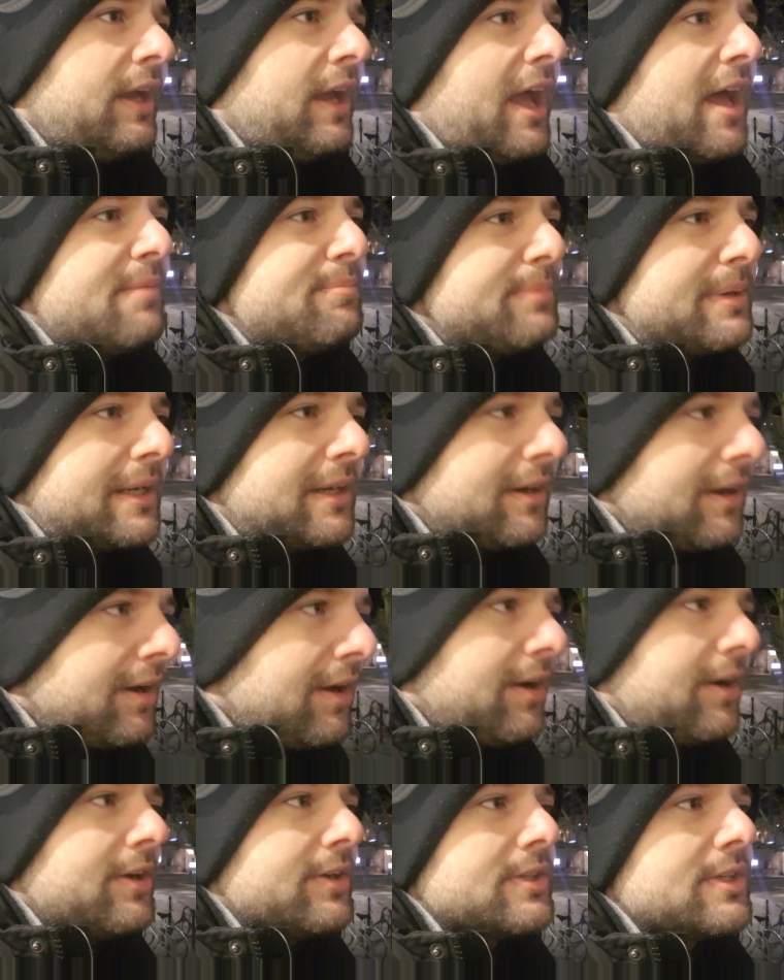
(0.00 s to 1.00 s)
and
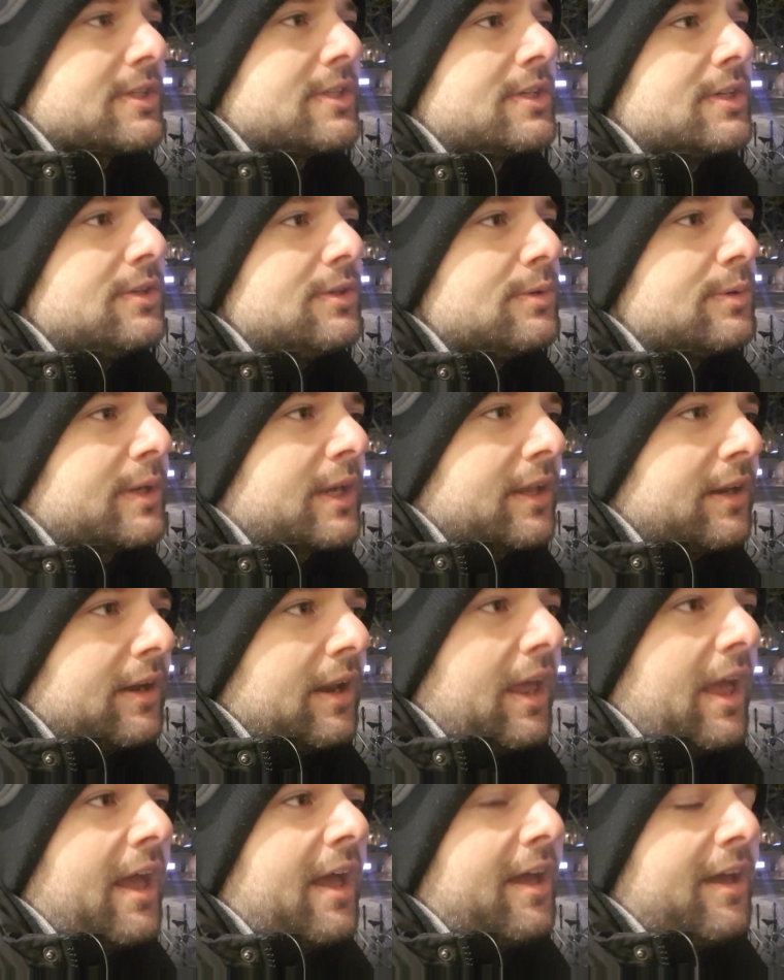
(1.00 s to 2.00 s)
because you can
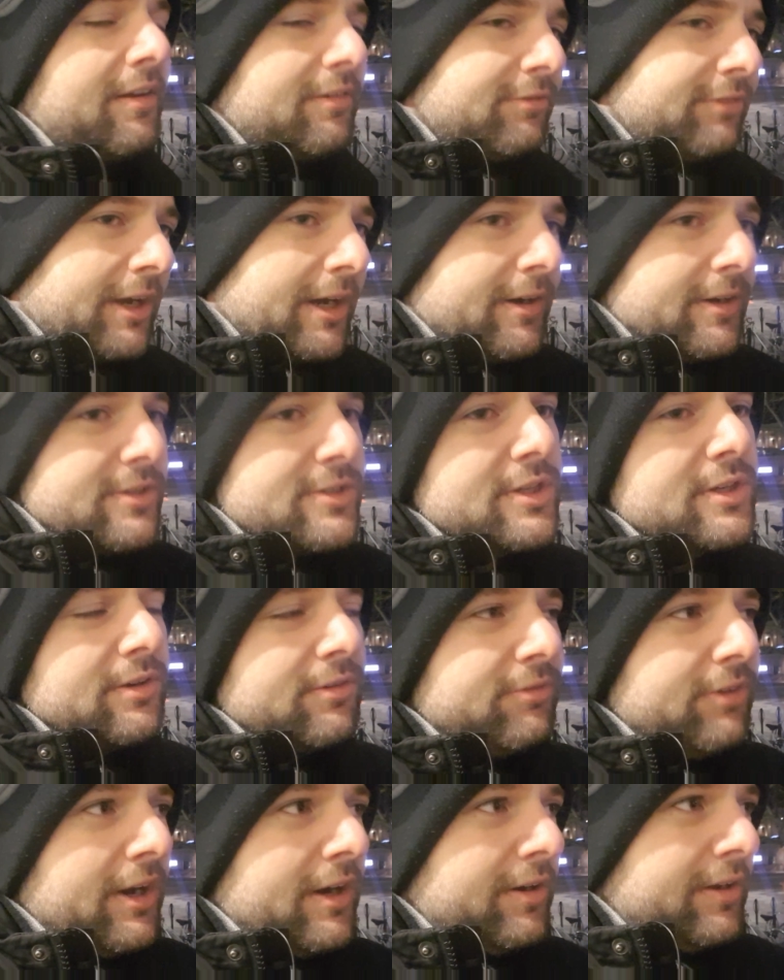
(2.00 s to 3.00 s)
have varying
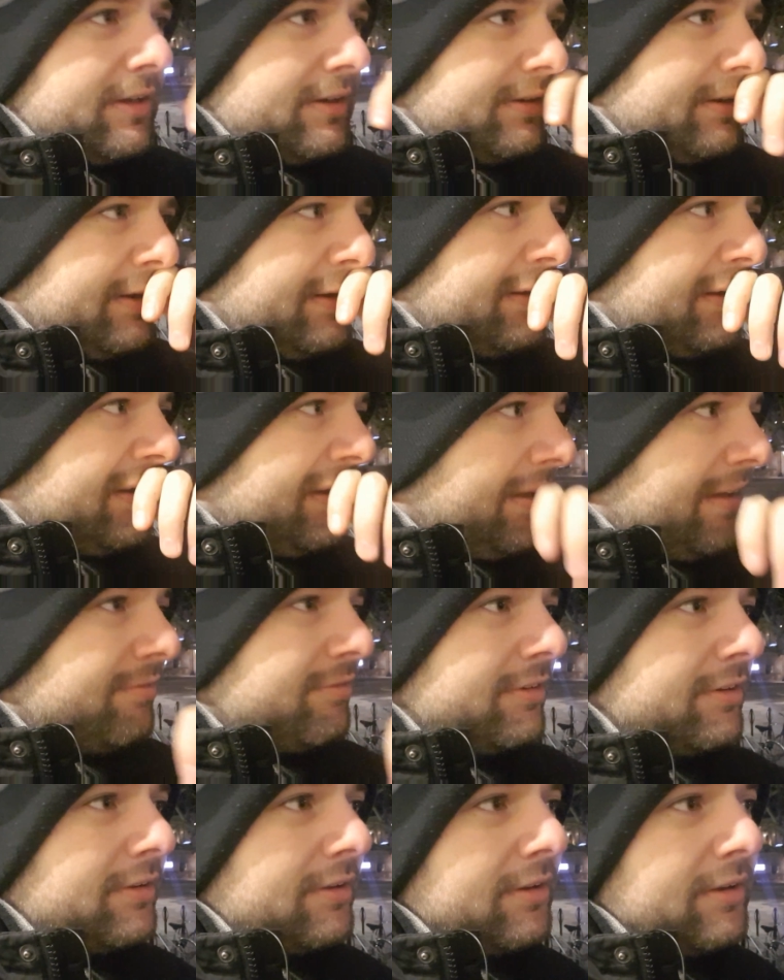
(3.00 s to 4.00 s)
varying
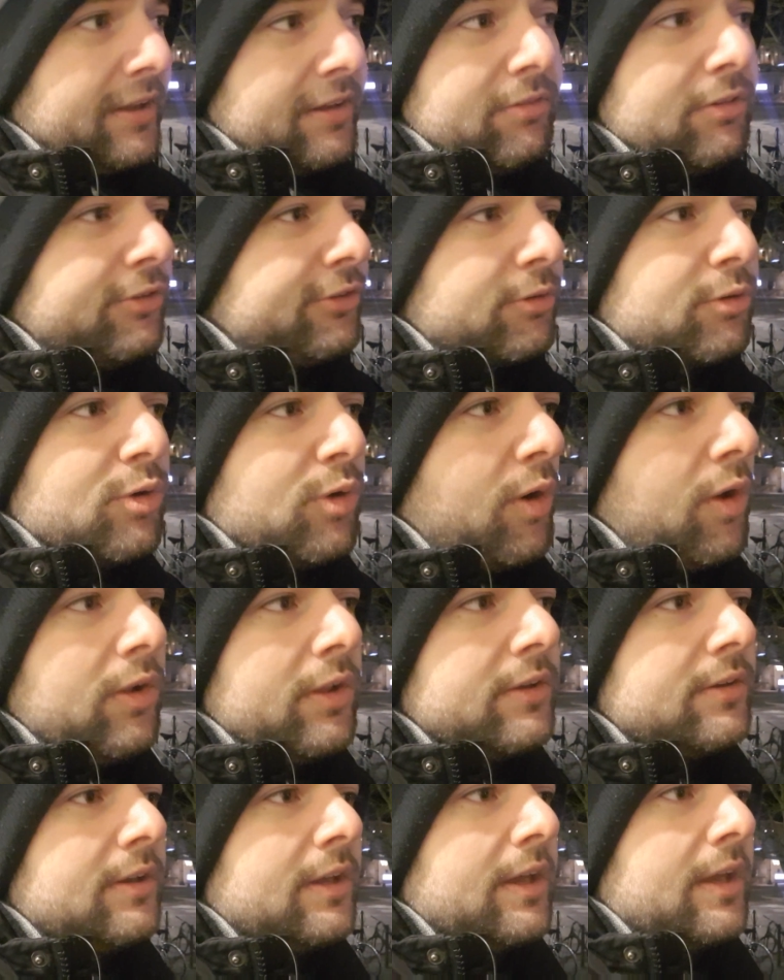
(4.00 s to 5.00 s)
level levels of
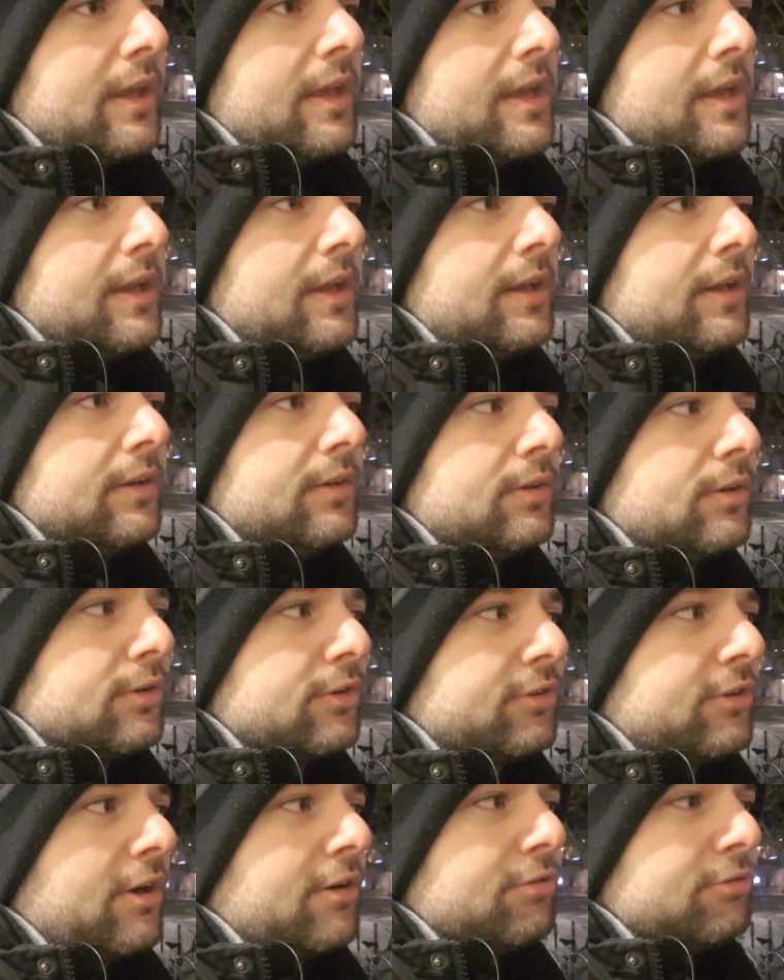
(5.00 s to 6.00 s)
quality in
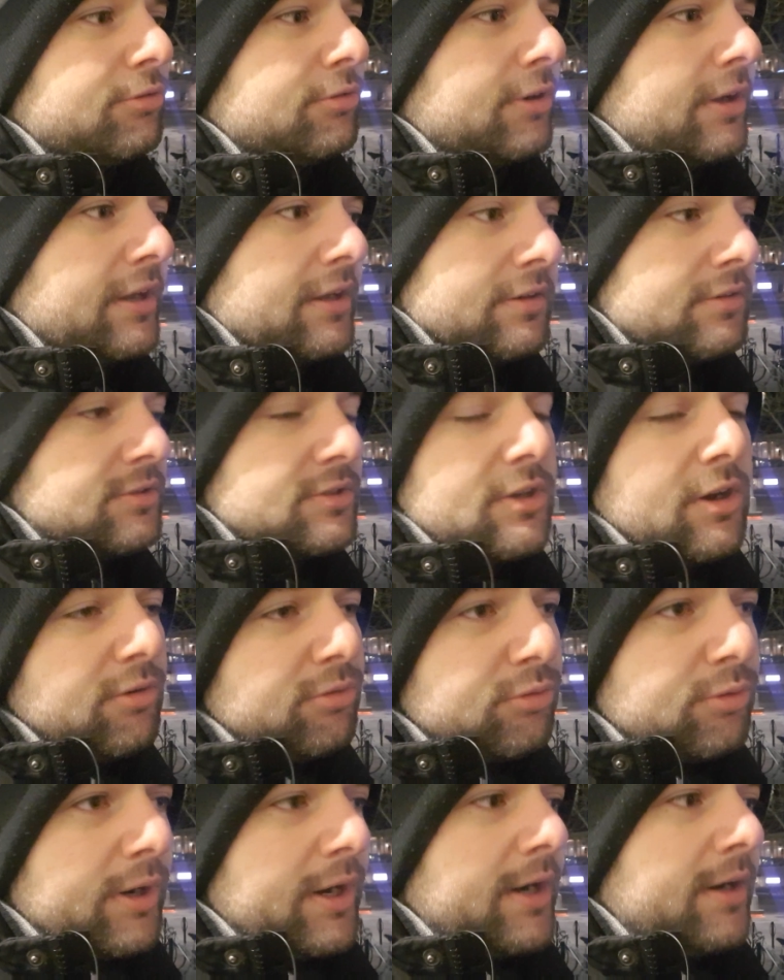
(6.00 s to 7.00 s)
your soft in
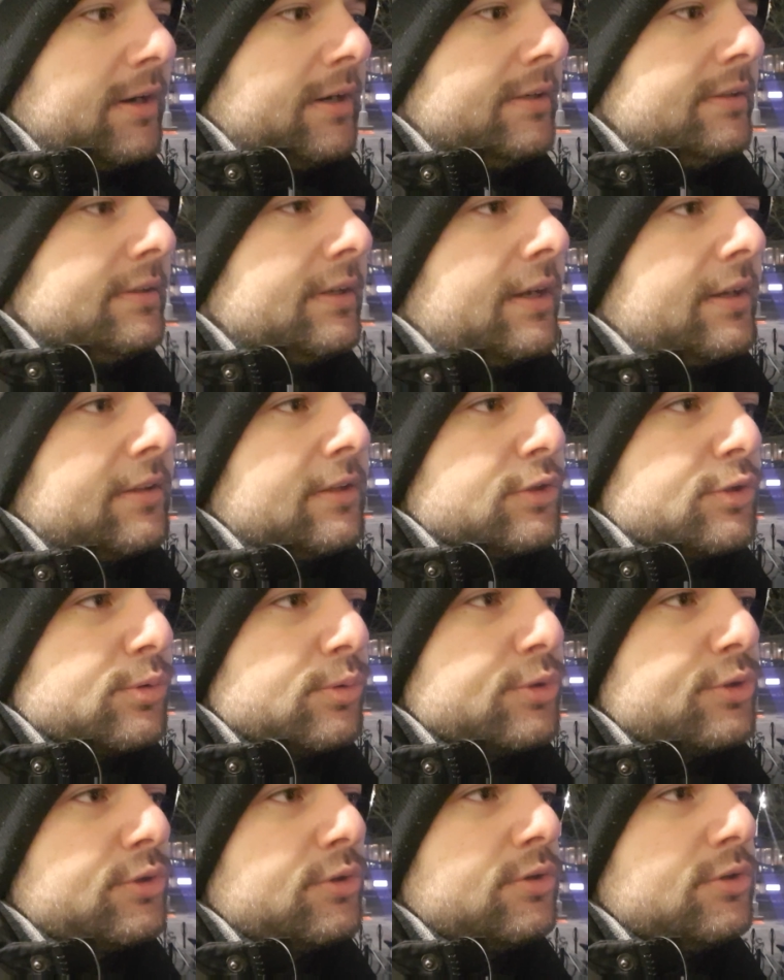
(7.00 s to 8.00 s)
software and like the
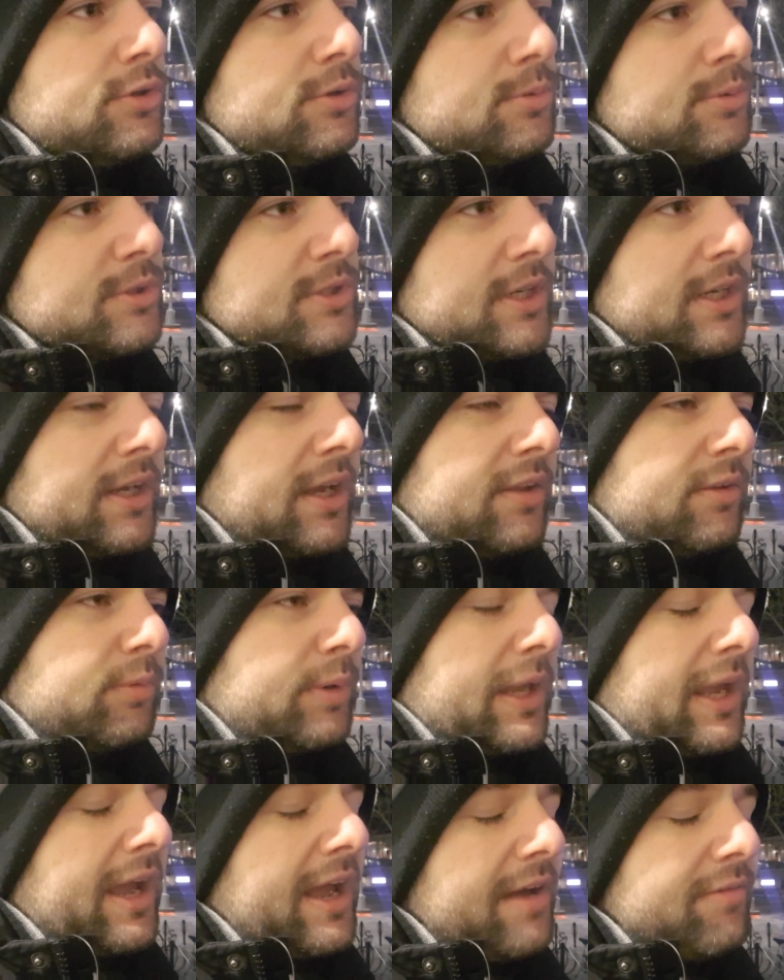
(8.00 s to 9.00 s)
tools you're using, and
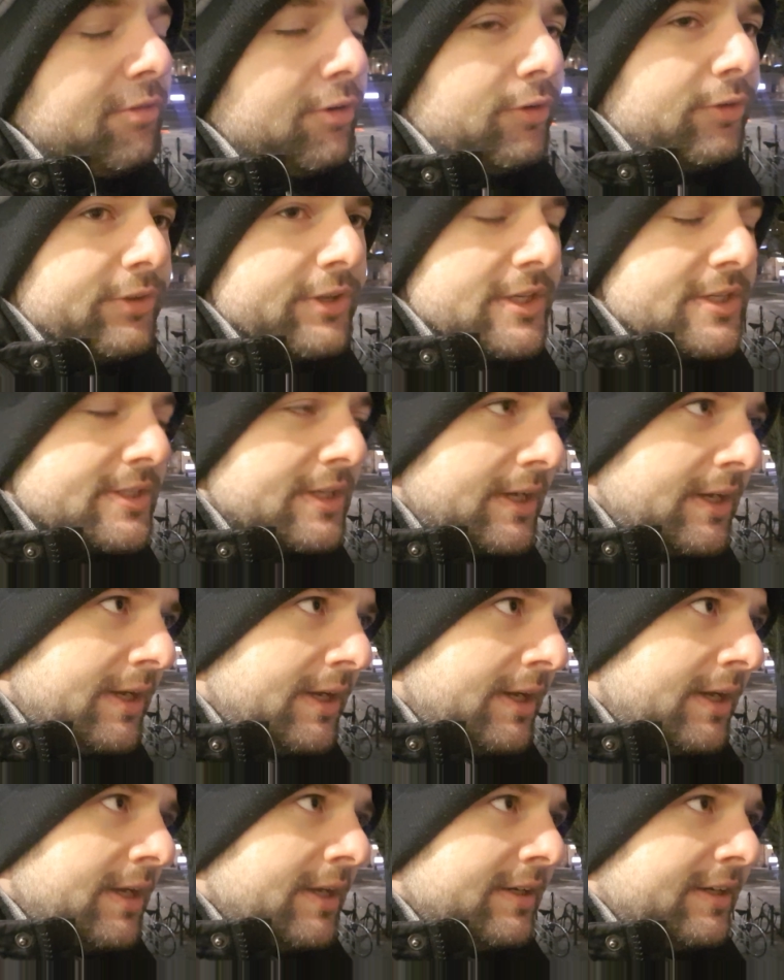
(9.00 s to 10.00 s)
we have all these
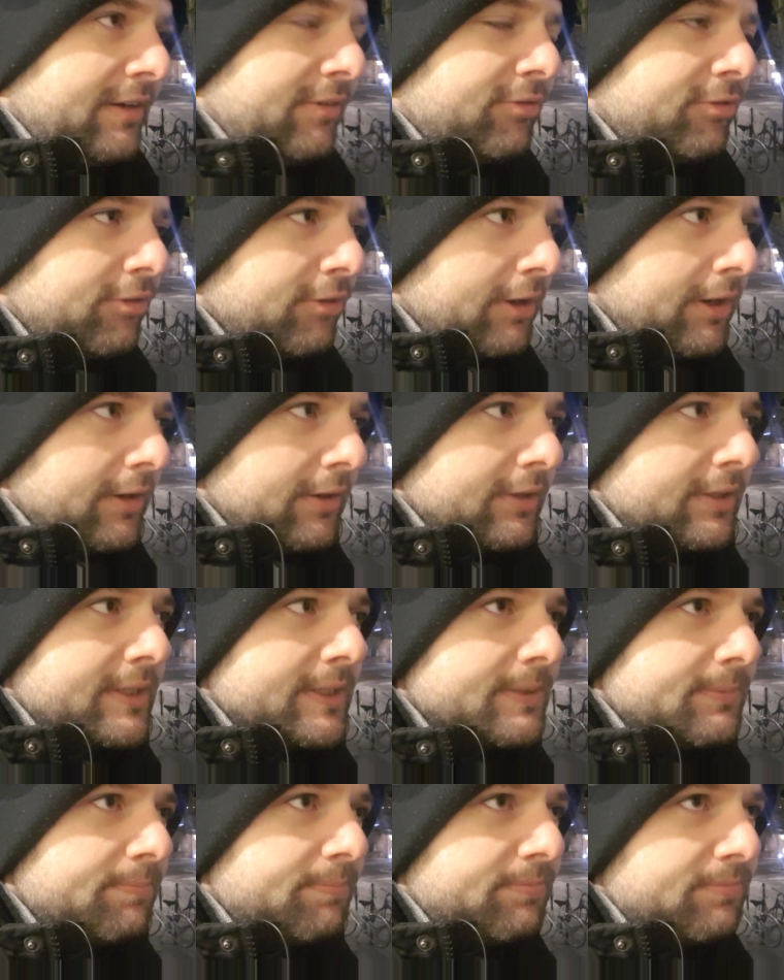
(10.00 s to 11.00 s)

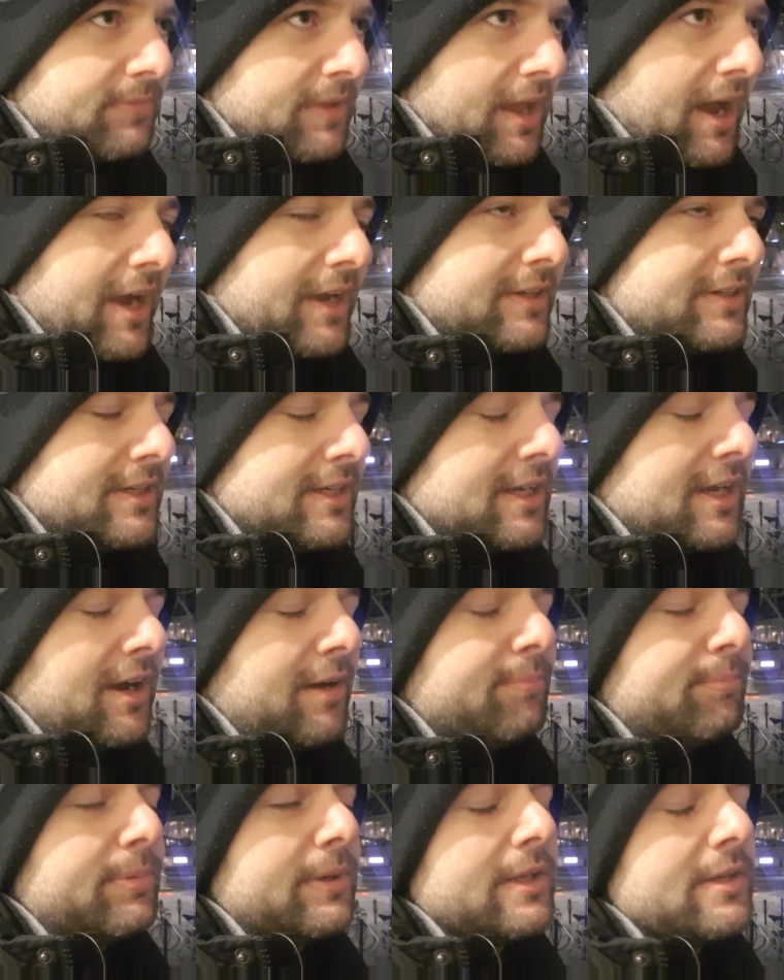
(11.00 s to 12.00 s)
different IT
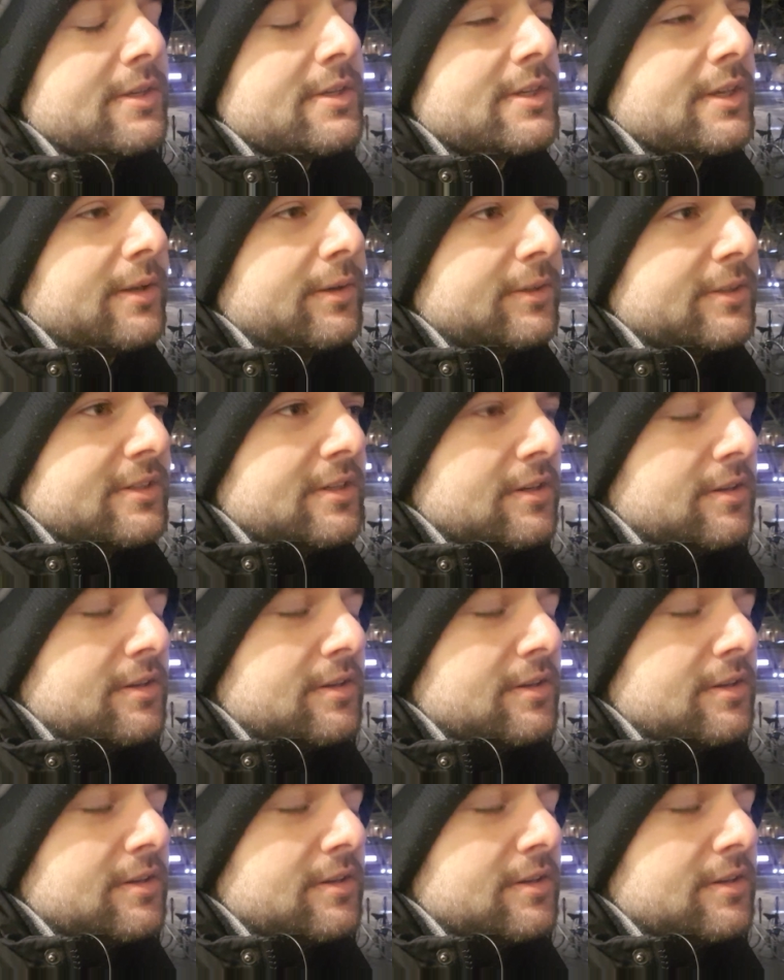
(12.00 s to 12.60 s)
companies and